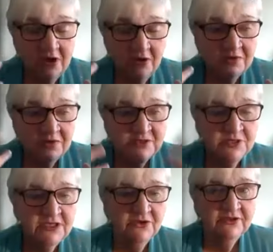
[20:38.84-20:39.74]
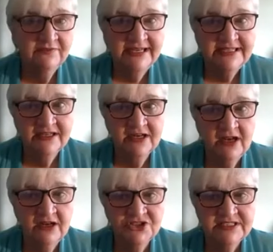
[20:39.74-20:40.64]
also cultivates a
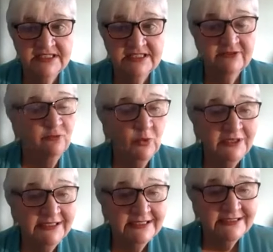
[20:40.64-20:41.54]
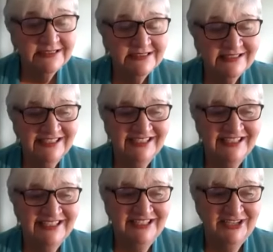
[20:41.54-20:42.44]
consciousness of oneness,
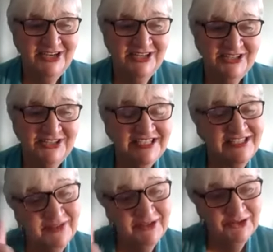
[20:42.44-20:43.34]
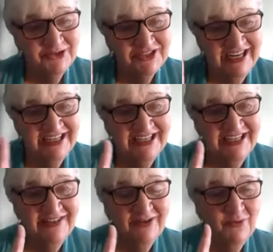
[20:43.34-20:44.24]
a consciousness of
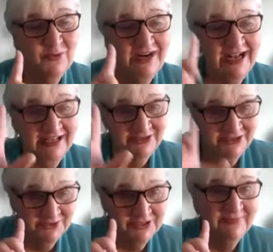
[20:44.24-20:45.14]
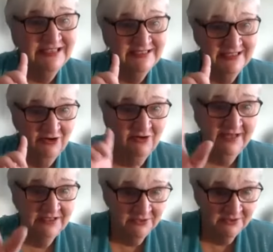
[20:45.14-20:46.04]
understanding that what I do to myself, I
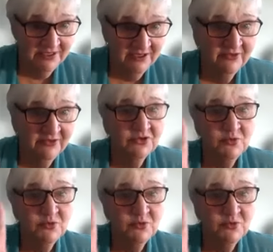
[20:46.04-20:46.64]
do to others.